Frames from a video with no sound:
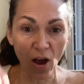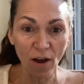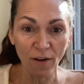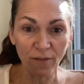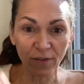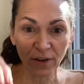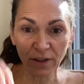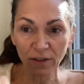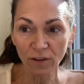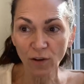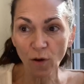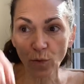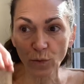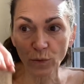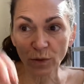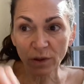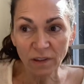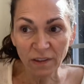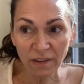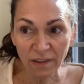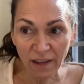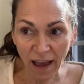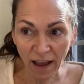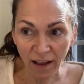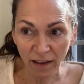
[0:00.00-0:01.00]
of its own
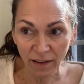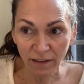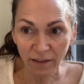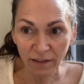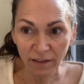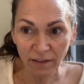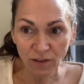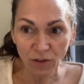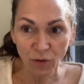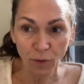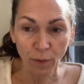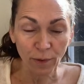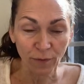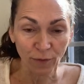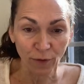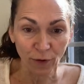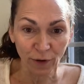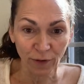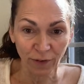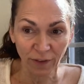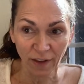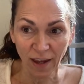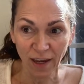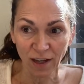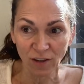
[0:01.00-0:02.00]
cells to
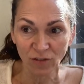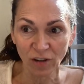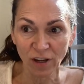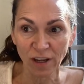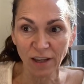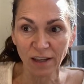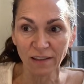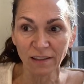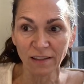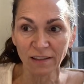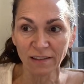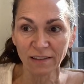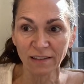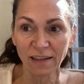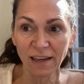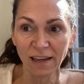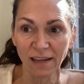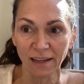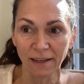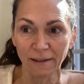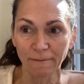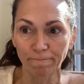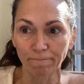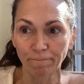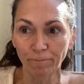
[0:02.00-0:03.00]
reverse aging in the
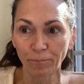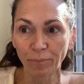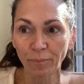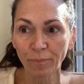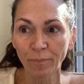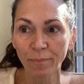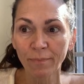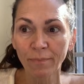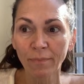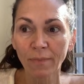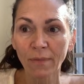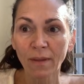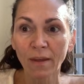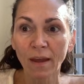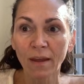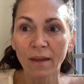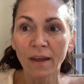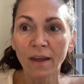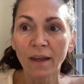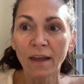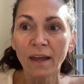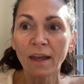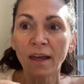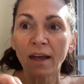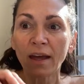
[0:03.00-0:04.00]
skin.
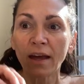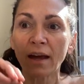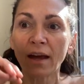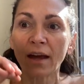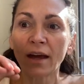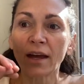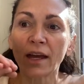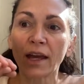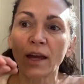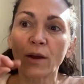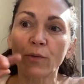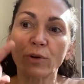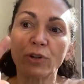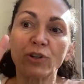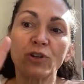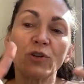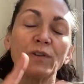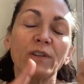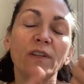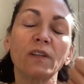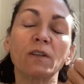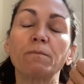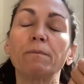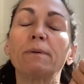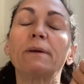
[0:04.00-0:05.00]
It
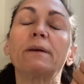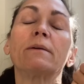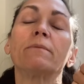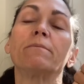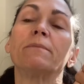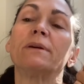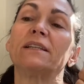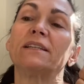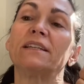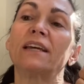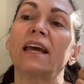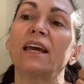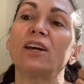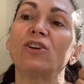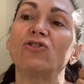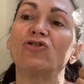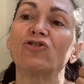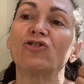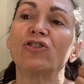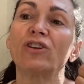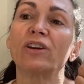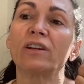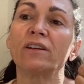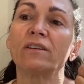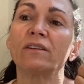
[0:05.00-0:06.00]
reduces
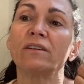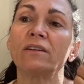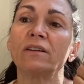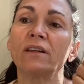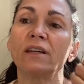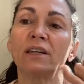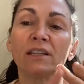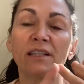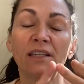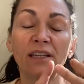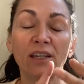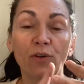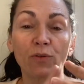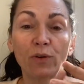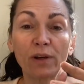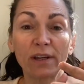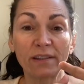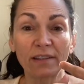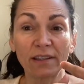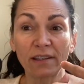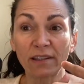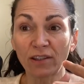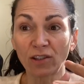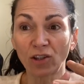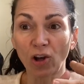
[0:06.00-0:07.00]
pigmentation,
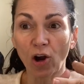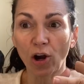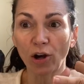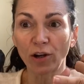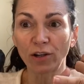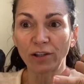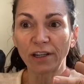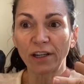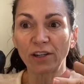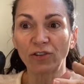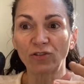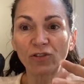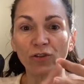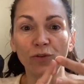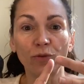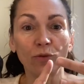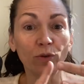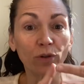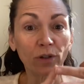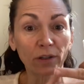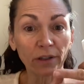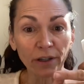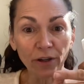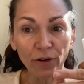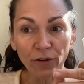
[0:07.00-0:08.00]
decreases scar tissue,
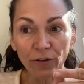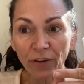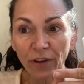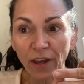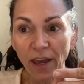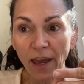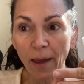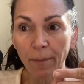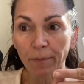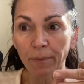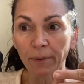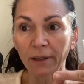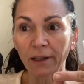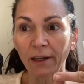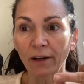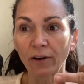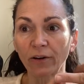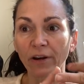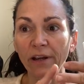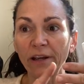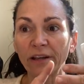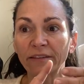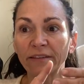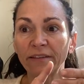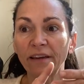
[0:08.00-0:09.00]
clears
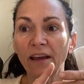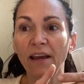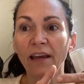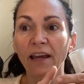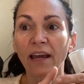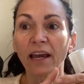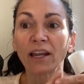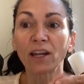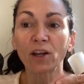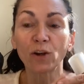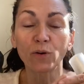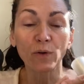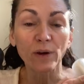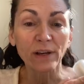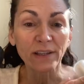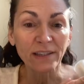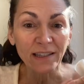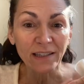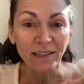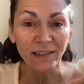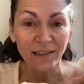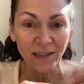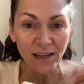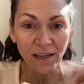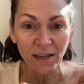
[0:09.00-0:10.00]
capillaries, and
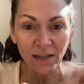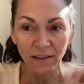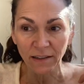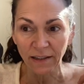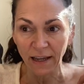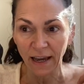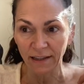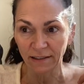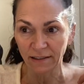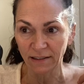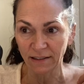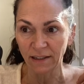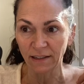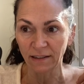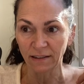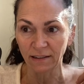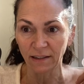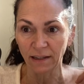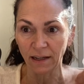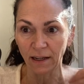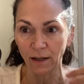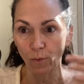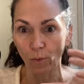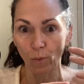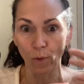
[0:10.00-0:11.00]
increases skin
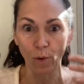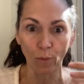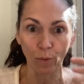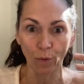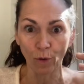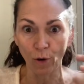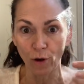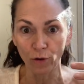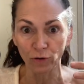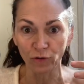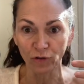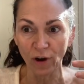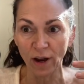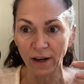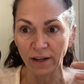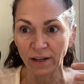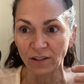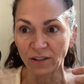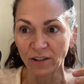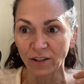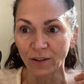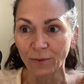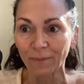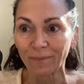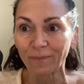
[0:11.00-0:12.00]
elasticity. What we're all trying to
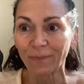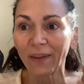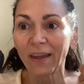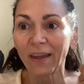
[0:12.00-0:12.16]
do.